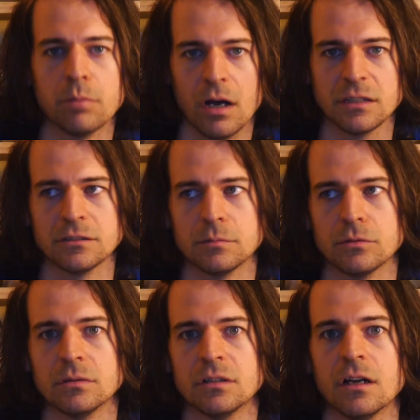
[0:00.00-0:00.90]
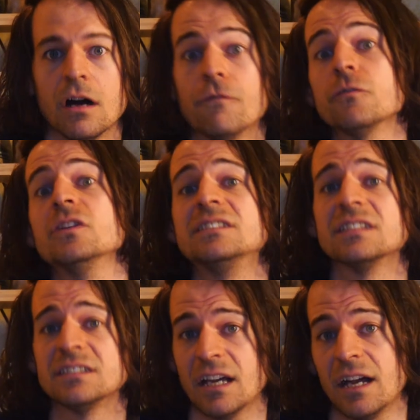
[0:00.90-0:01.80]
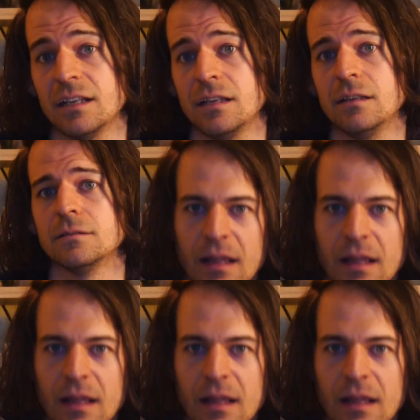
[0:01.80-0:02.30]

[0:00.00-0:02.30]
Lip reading: possible, a free society.